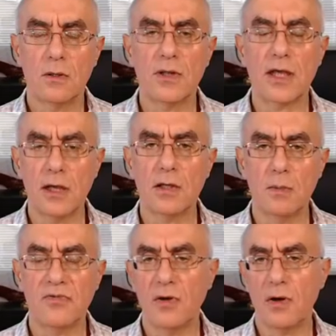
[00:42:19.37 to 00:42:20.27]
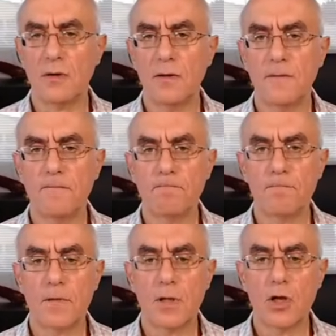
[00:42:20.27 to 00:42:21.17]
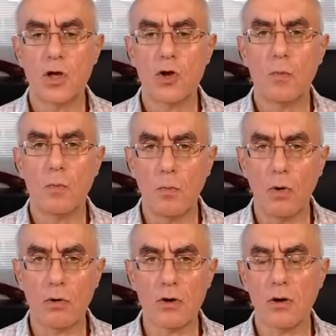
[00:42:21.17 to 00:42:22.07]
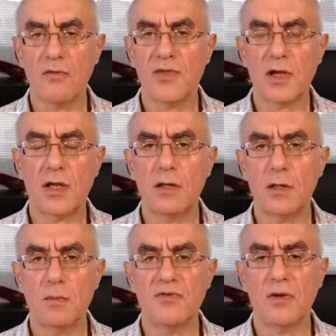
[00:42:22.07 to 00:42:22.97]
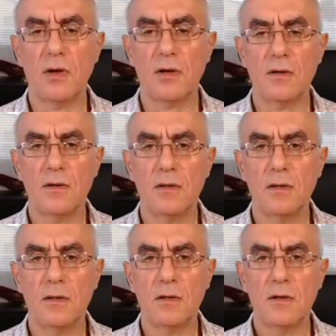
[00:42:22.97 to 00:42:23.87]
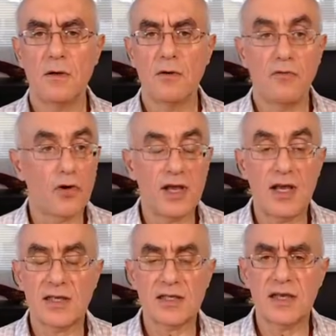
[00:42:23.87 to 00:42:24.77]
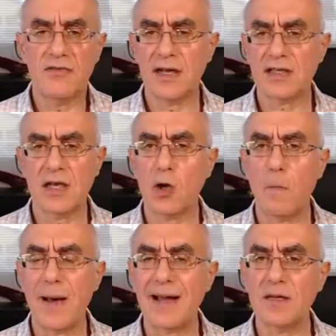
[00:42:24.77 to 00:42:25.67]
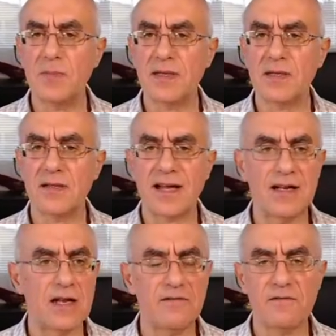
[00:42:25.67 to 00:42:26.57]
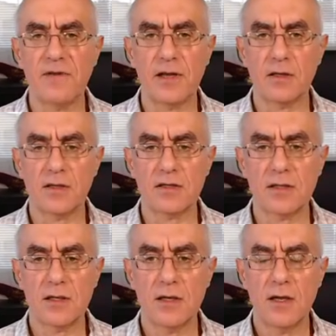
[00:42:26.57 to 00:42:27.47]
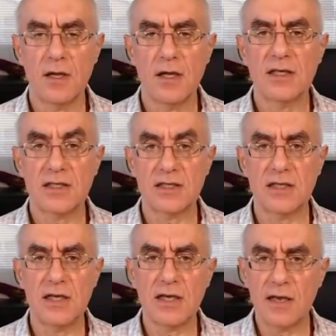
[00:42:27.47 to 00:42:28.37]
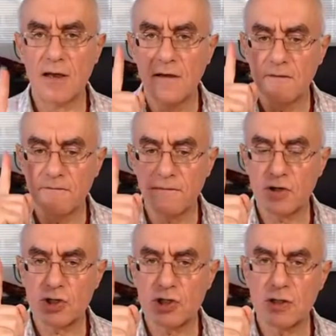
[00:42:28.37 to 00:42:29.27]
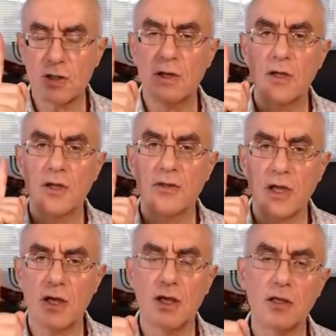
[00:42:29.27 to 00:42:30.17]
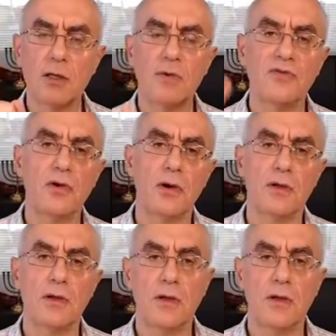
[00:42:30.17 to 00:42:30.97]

the kingdom of God. More of the kingdom of God. For he has given us a commandment that never fails: seek first the kingdom of God.